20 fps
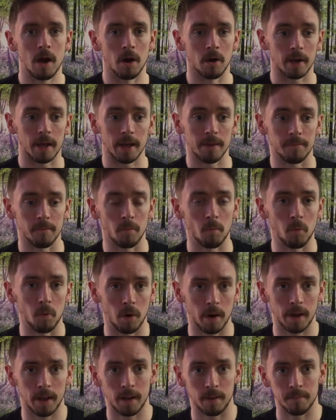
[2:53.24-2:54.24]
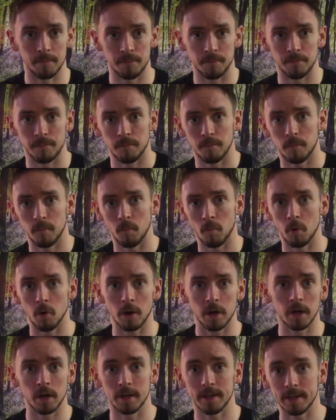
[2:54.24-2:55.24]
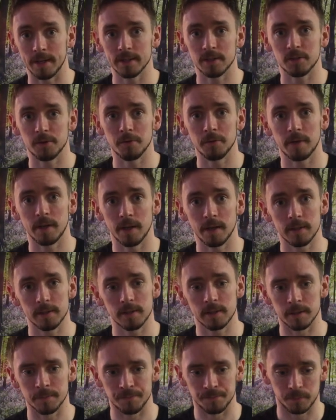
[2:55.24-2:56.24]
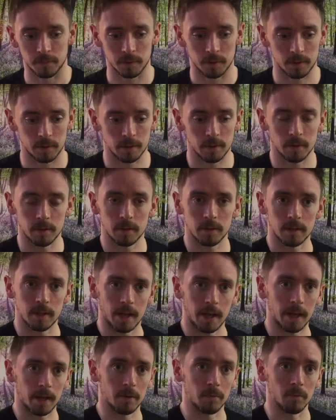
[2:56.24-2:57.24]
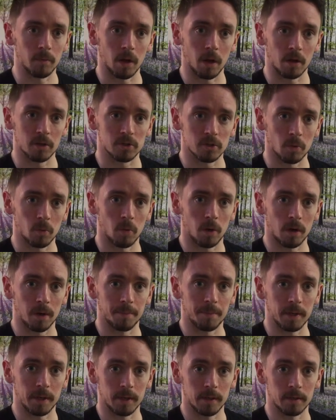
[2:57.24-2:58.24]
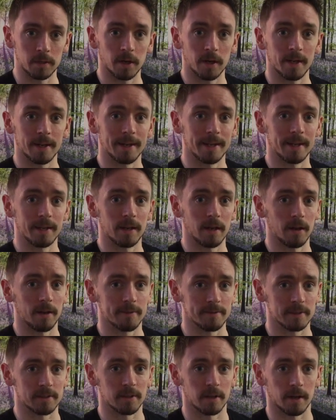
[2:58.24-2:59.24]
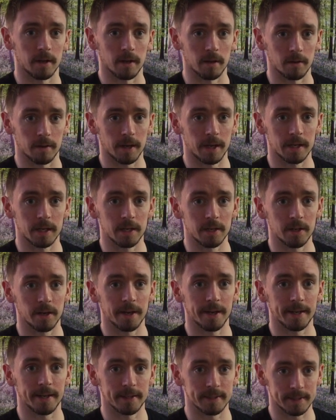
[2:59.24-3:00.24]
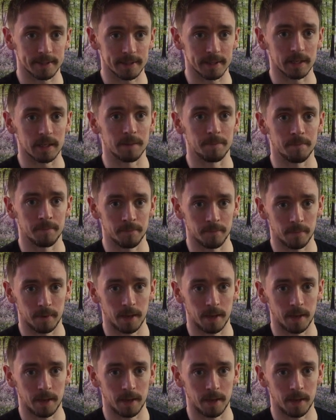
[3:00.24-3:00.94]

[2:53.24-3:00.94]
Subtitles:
Okay, while working on these two things, then we also want to be dialing in the lifestyle, okay? The diet, sleep,